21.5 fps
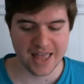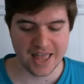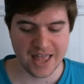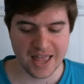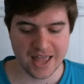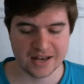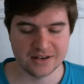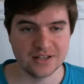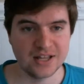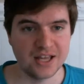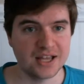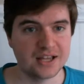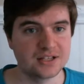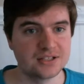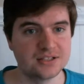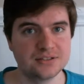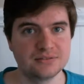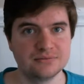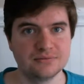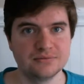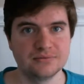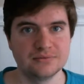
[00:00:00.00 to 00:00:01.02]
And like
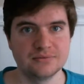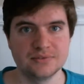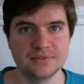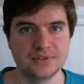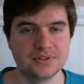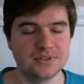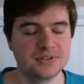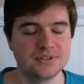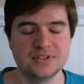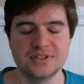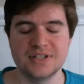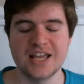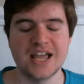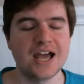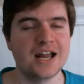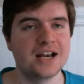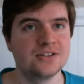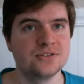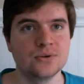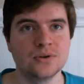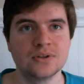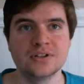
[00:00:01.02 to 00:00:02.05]
they
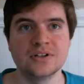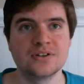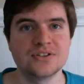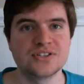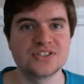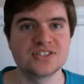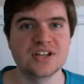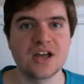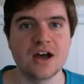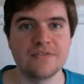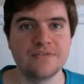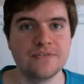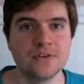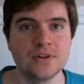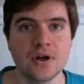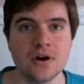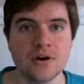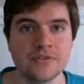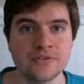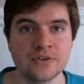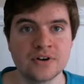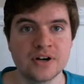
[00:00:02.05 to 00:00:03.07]
got into a little scuffle
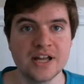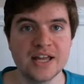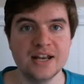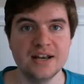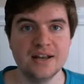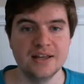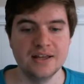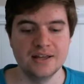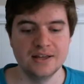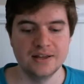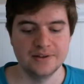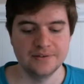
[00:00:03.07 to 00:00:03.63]
over it.